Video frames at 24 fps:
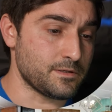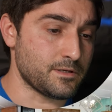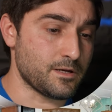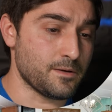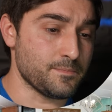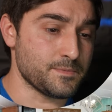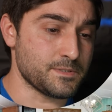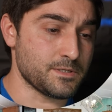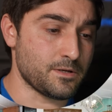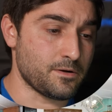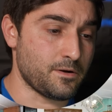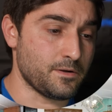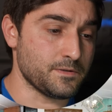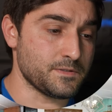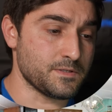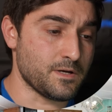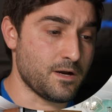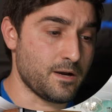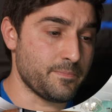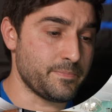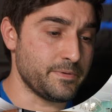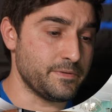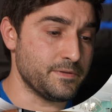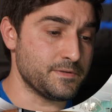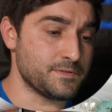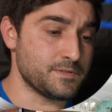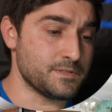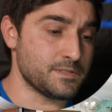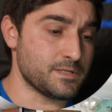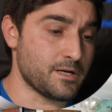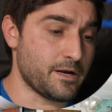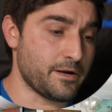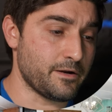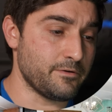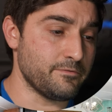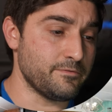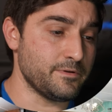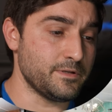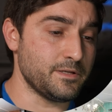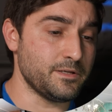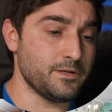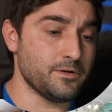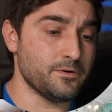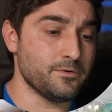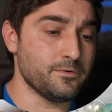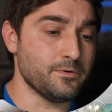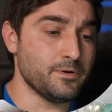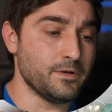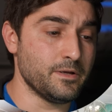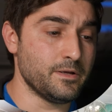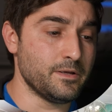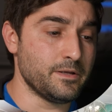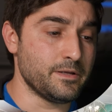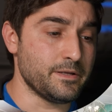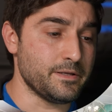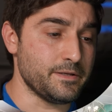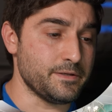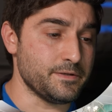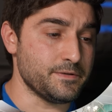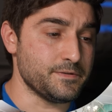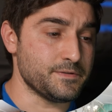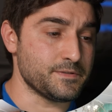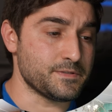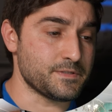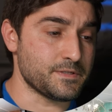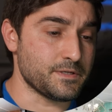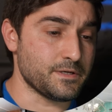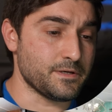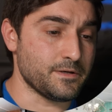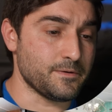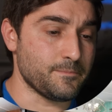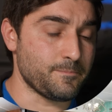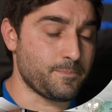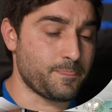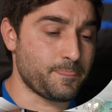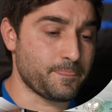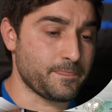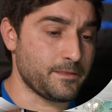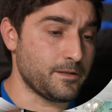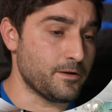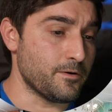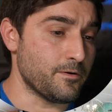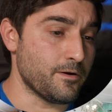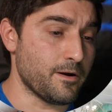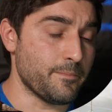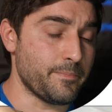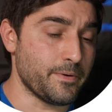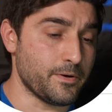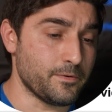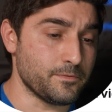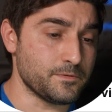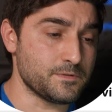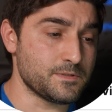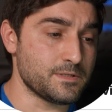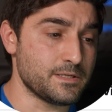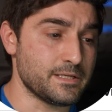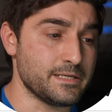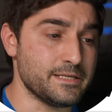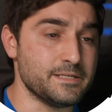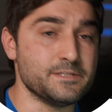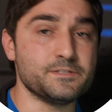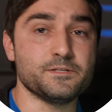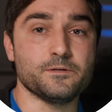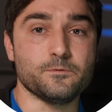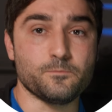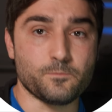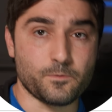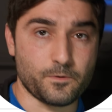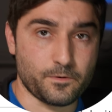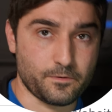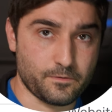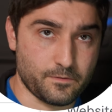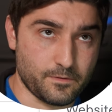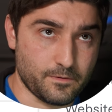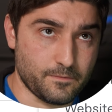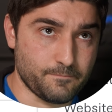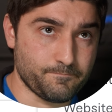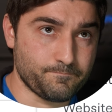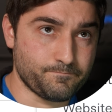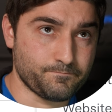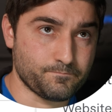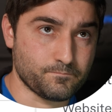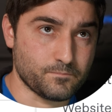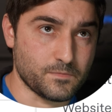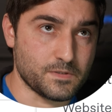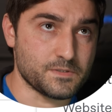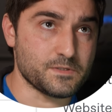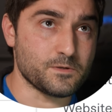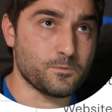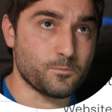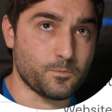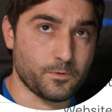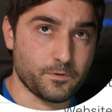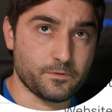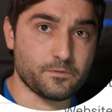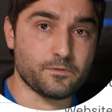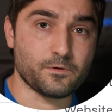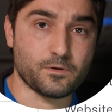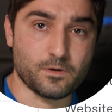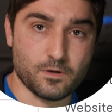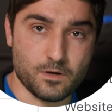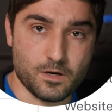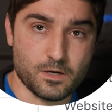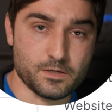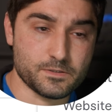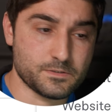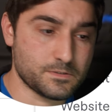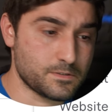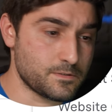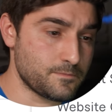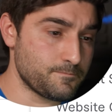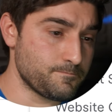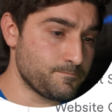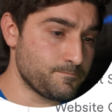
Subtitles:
comes out on top, and this entire video is about, is it worth it? Is it worth the cost?